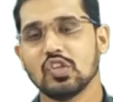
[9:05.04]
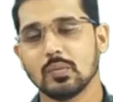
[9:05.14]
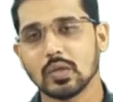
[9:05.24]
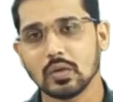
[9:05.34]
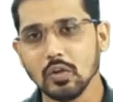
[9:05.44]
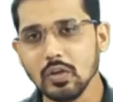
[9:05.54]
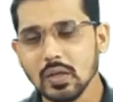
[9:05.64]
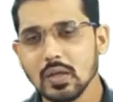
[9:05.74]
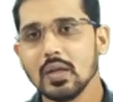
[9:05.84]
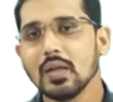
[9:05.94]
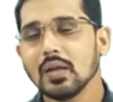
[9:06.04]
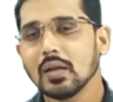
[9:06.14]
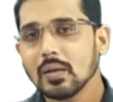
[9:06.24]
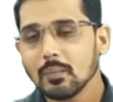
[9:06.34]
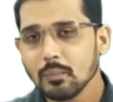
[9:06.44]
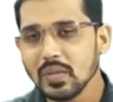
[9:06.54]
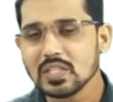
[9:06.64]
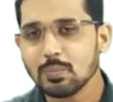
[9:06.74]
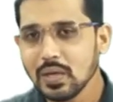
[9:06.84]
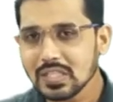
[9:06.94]
of the crude,
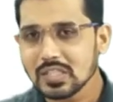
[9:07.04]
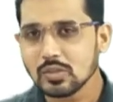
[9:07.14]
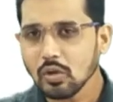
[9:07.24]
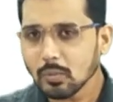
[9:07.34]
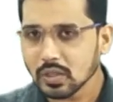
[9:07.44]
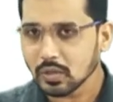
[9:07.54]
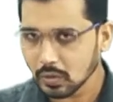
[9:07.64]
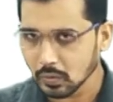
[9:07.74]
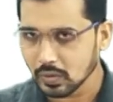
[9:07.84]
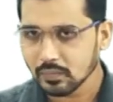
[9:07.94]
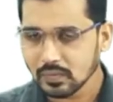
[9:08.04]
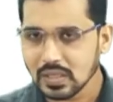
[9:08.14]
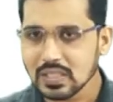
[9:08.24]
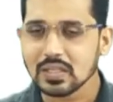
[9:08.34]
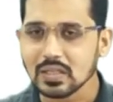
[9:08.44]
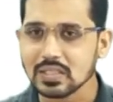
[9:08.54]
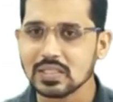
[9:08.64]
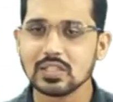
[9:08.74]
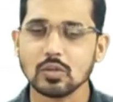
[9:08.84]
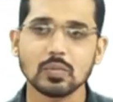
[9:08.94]
means feedstock of the crude, that is a
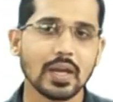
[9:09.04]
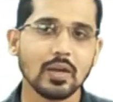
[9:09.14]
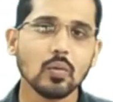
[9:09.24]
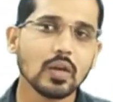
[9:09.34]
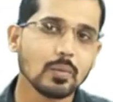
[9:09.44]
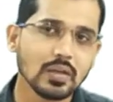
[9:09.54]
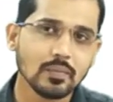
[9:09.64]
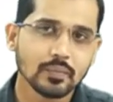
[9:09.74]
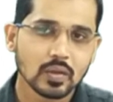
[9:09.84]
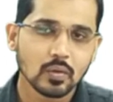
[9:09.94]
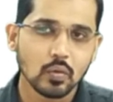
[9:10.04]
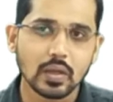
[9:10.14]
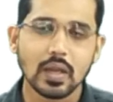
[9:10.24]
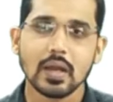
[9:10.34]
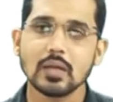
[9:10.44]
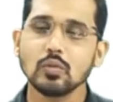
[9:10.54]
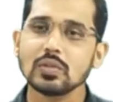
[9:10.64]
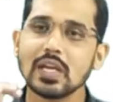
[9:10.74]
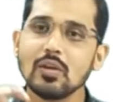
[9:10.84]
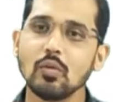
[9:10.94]
consist of the hydrocarbon. Okay, and
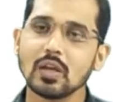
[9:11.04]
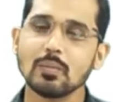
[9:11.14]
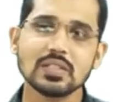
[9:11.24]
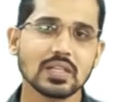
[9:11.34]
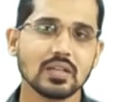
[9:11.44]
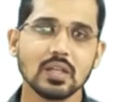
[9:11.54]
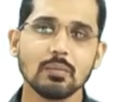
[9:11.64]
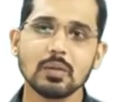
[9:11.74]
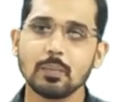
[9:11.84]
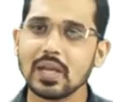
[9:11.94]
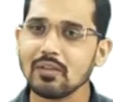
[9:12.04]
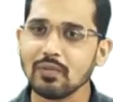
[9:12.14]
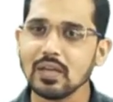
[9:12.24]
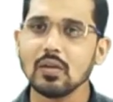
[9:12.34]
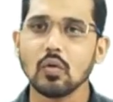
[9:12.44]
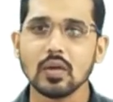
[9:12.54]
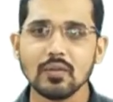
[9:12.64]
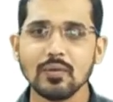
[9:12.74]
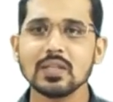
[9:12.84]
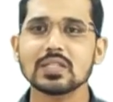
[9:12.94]
those hydrocarbons are nothing but paraffin,
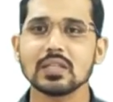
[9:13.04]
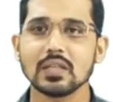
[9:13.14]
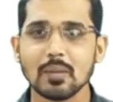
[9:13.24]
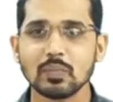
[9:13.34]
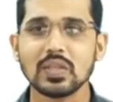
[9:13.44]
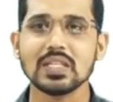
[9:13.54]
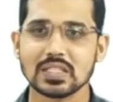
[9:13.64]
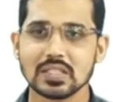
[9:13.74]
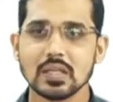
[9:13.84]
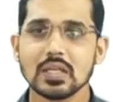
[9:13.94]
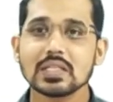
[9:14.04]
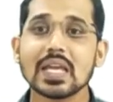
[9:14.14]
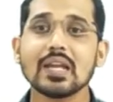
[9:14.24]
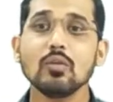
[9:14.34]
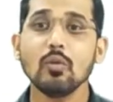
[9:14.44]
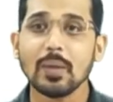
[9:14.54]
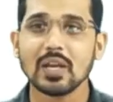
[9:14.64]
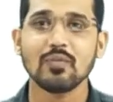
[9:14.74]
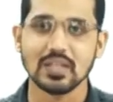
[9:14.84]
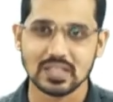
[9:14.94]
olefins, naphthens,
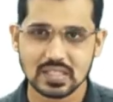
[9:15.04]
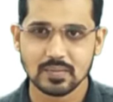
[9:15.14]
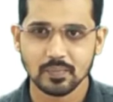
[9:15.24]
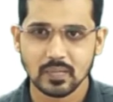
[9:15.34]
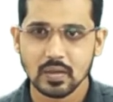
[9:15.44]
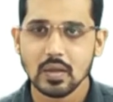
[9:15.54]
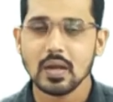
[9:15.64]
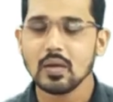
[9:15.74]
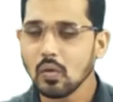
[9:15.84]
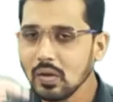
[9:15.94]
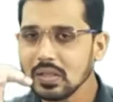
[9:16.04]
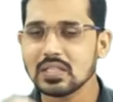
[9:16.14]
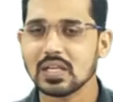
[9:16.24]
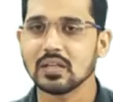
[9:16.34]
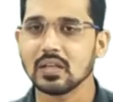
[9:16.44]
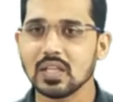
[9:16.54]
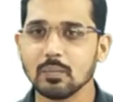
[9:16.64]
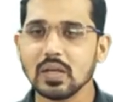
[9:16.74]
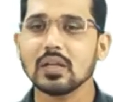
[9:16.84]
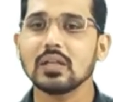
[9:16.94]
cycloparaffins, and all these are
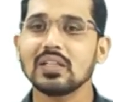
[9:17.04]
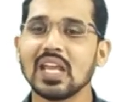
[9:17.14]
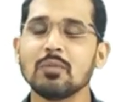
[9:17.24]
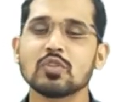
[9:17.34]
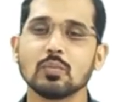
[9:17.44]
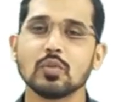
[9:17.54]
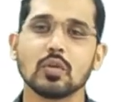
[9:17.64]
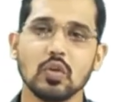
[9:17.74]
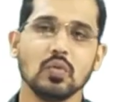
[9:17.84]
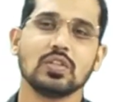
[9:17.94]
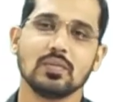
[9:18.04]
nothing but types of the crude.